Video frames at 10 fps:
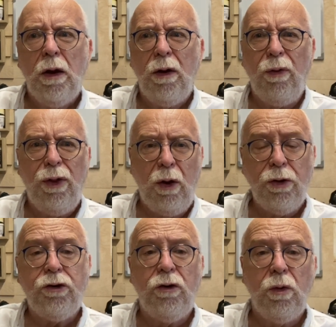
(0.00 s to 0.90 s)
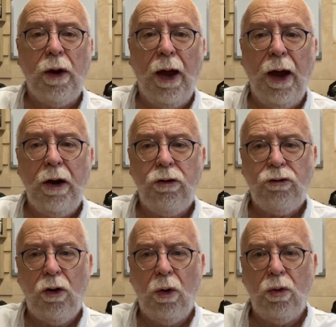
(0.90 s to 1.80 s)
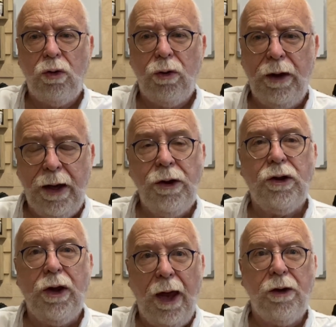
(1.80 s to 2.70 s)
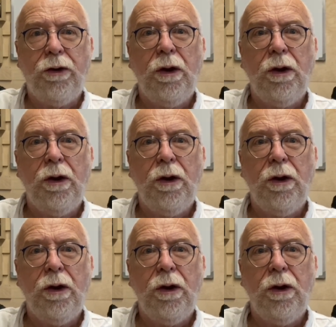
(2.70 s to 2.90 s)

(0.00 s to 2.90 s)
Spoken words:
that the other two guys chose the inset